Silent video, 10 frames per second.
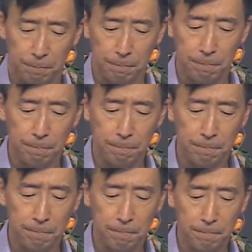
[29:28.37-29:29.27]

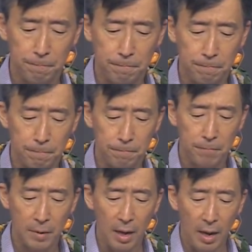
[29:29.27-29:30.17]

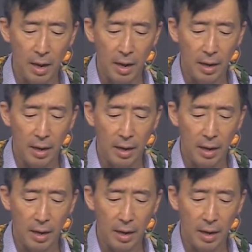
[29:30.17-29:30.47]
(no one is talking)